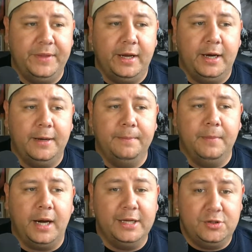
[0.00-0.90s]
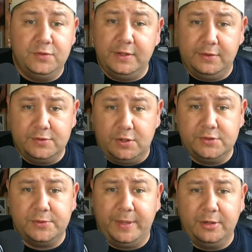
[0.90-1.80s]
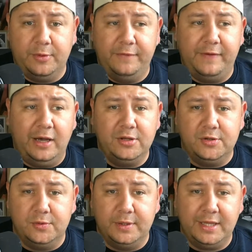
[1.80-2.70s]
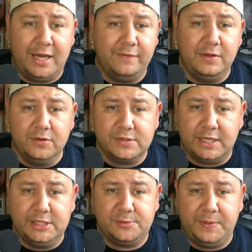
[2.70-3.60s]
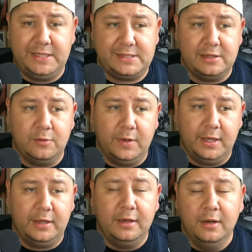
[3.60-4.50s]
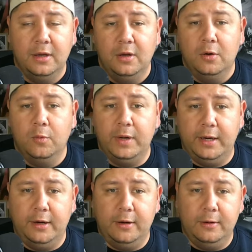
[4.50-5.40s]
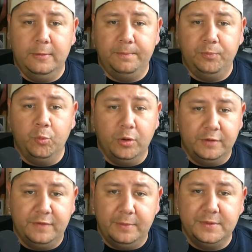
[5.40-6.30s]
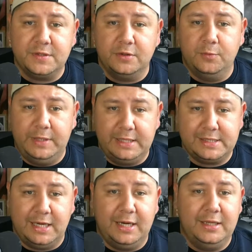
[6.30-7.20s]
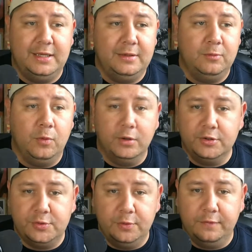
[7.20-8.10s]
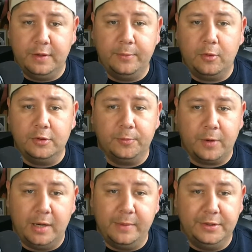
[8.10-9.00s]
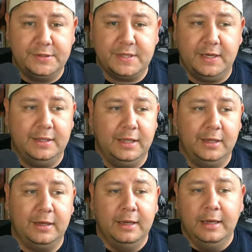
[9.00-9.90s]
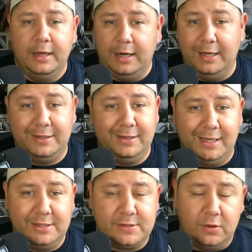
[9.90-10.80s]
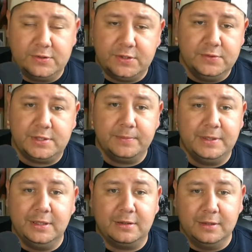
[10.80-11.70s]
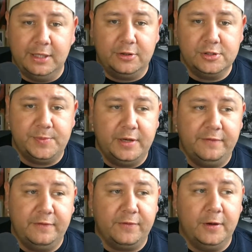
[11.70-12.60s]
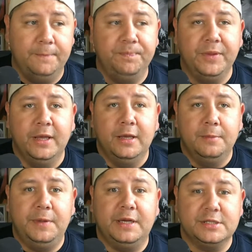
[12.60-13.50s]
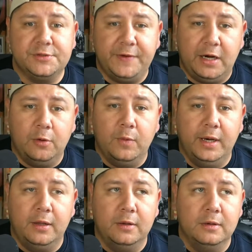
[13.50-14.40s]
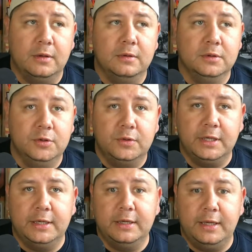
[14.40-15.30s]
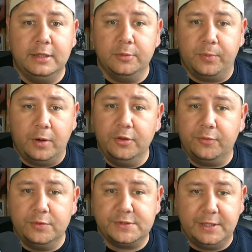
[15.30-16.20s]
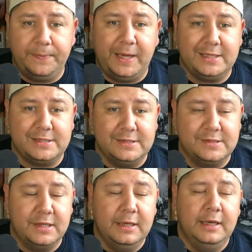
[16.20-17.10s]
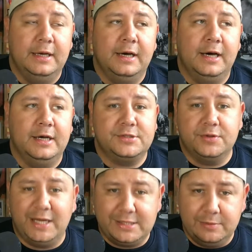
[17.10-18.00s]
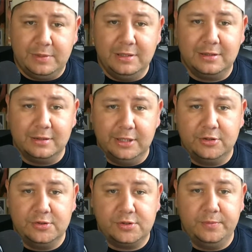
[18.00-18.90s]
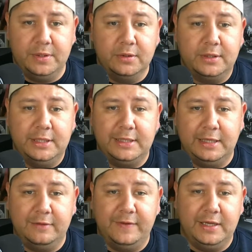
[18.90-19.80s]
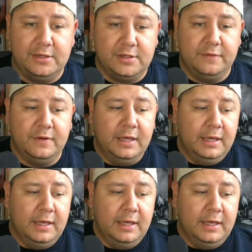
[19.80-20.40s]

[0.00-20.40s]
I do think there's also, by the way, value in having those guys spaced in a way where one of them is on the weak side and one or two of them are on the primary side. Like, I think that's also something that the Lakers benefit from because of how well Luka and LeBron throw skip passes. So that's something that the Lakers should be looking to take advantage of.